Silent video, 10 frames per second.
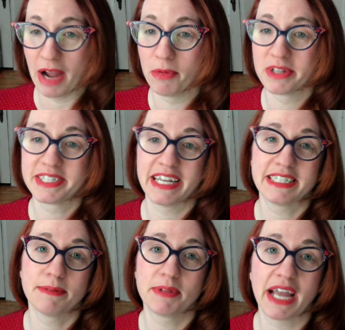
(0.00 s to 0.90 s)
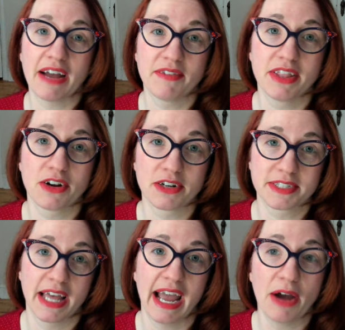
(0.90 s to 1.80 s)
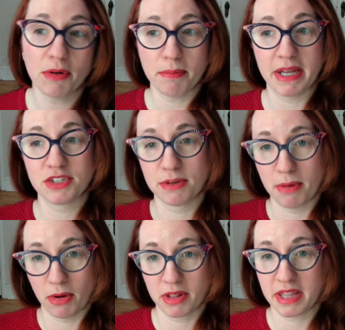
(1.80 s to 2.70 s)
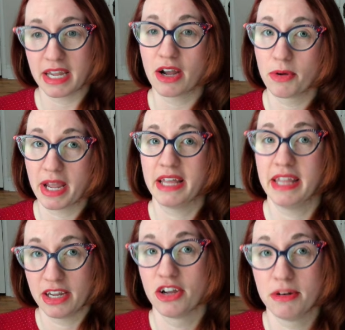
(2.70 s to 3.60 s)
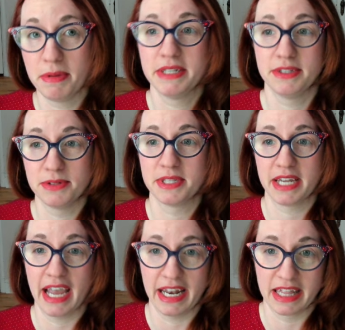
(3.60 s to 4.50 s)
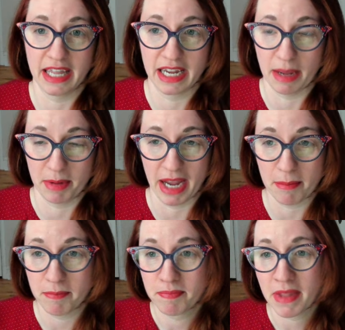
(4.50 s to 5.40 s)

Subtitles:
I will say simply having the Ursula out makes your opponent think, okay, they could be Zeusing anything coming up.